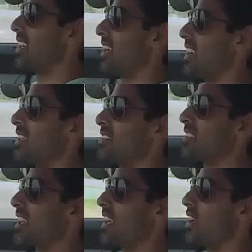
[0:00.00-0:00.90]

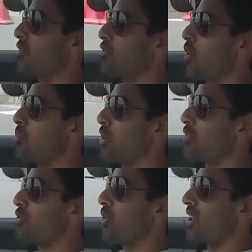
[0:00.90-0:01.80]
is a four
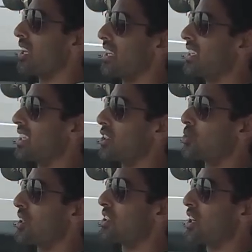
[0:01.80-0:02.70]
point four litre
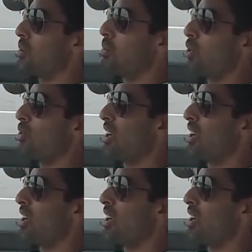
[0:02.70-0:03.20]
twin-turbo